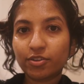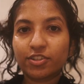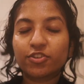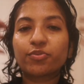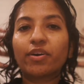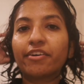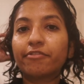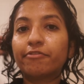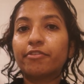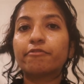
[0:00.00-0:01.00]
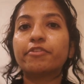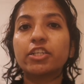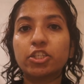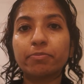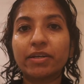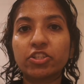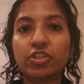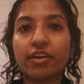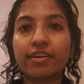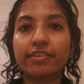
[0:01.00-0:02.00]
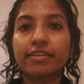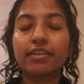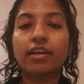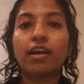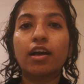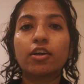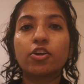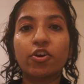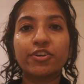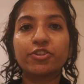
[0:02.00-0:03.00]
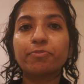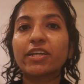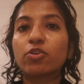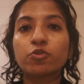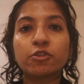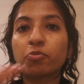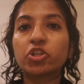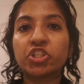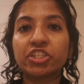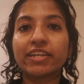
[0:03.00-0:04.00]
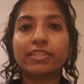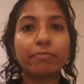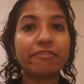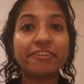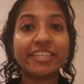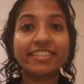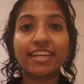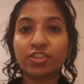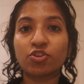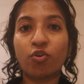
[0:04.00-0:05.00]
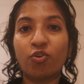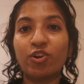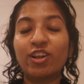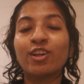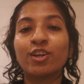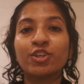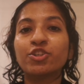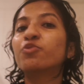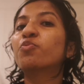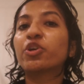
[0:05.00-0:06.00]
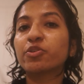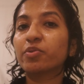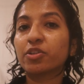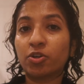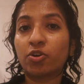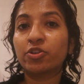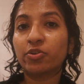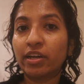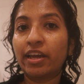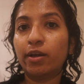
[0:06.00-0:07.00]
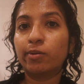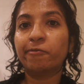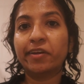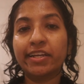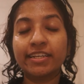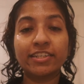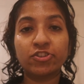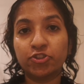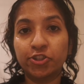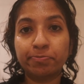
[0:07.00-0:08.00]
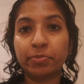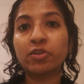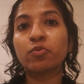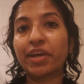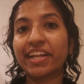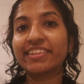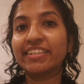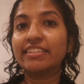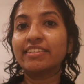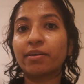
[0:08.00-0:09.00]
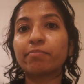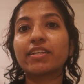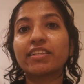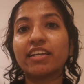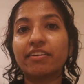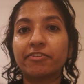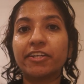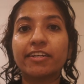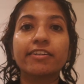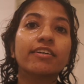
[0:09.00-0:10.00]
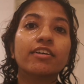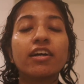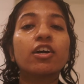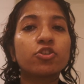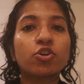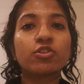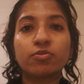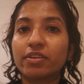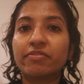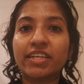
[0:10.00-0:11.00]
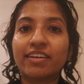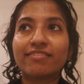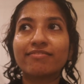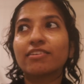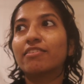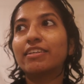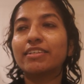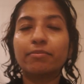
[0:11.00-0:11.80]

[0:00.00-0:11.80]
So I've finished my shower, got my clothes moisturized, my face, that's all. You want to work on your hair when it's dripping wet. This is something that I've read across wavy and curly